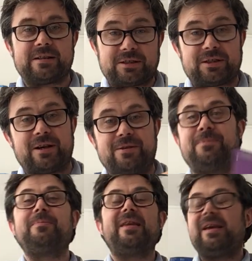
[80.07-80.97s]
So
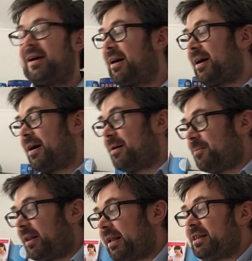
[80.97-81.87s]

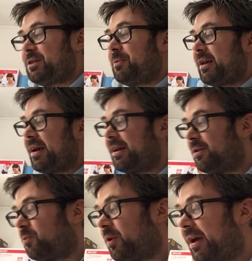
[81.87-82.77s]
let's
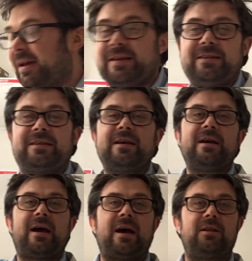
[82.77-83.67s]
begin with
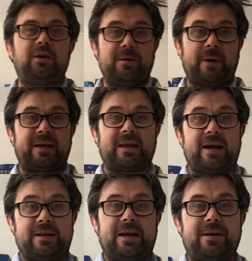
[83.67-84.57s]
looking back at the
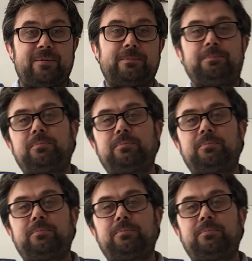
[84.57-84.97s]
handout.